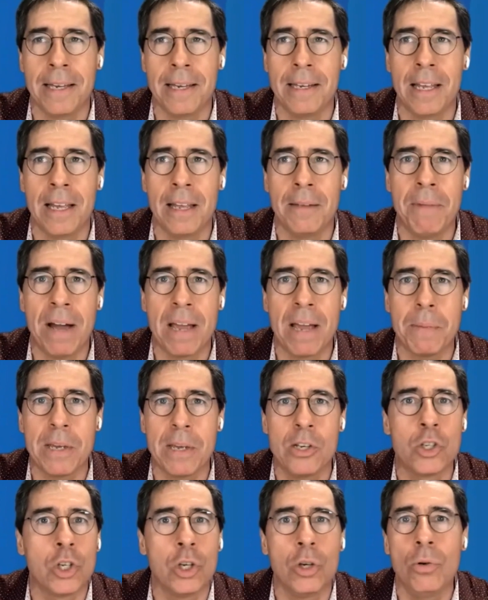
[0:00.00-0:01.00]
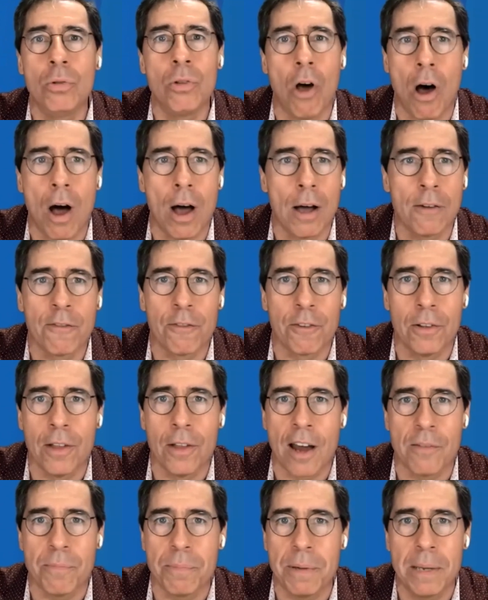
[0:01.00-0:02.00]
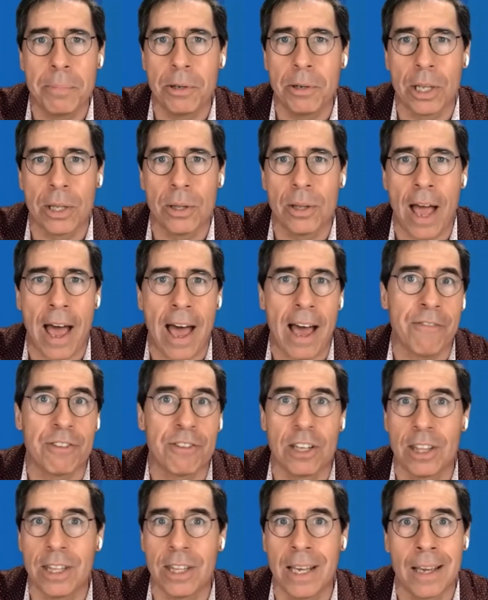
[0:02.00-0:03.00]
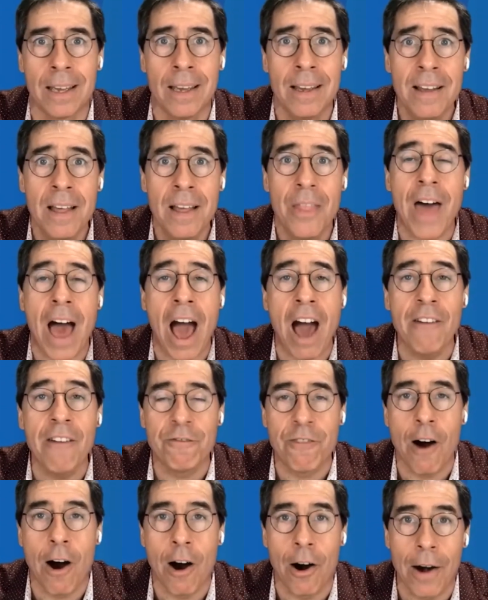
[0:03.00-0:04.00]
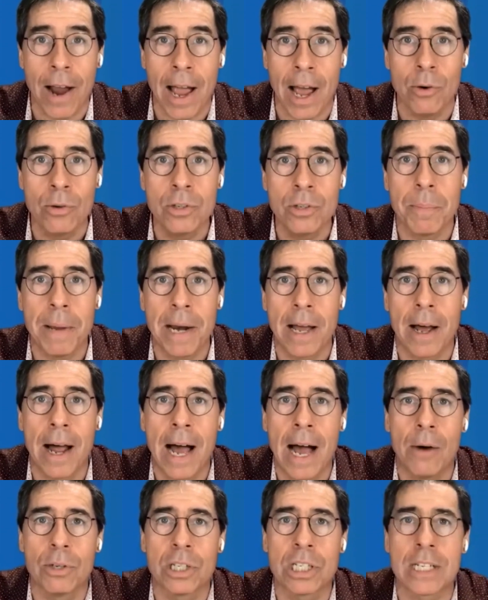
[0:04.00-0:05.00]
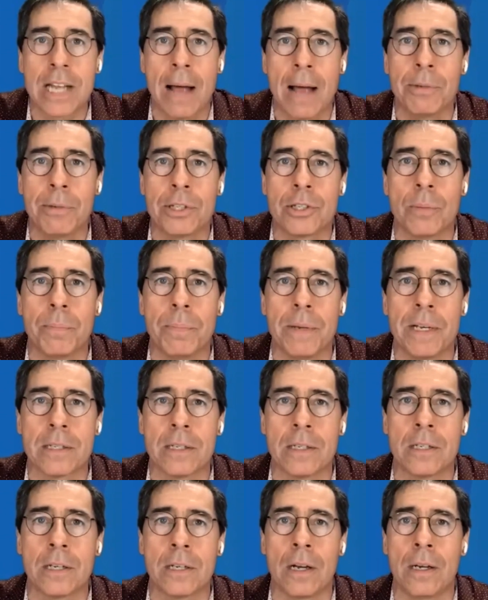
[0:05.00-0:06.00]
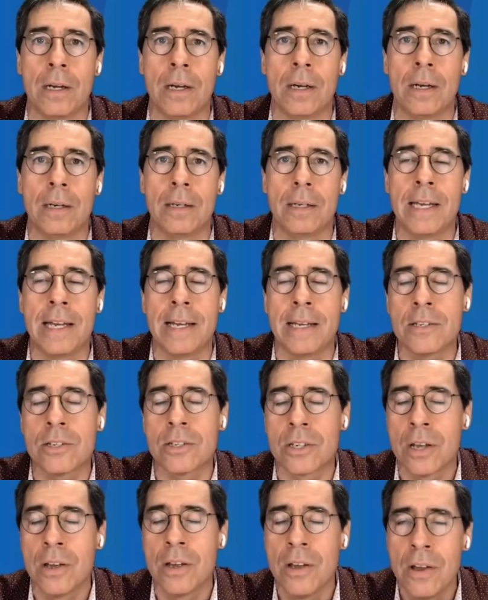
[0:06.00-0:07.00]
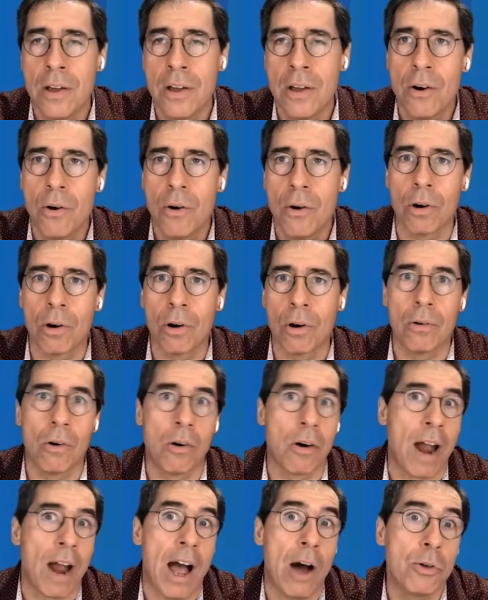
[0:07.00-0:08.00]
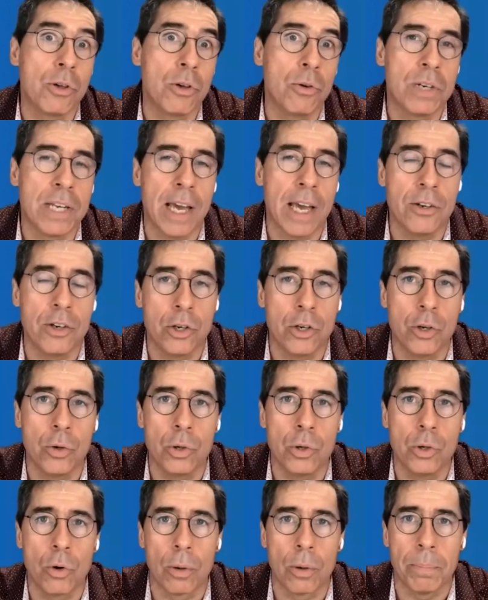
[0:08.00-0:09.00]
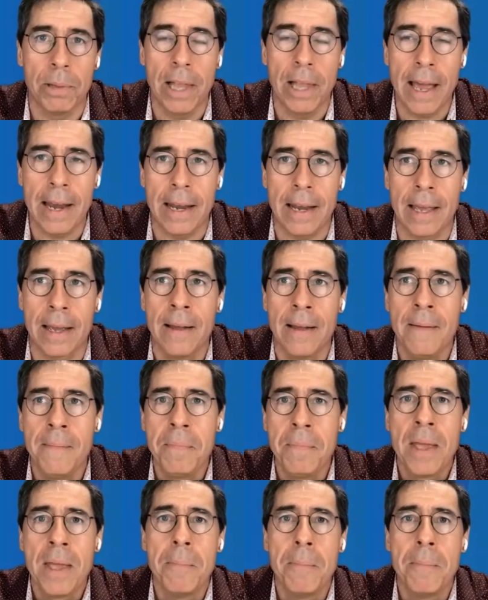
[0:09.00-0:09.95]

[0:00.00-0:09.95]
it might be too long for a lot of people to have to think that far out, depending on how established your business is, or how you tend to do your planning.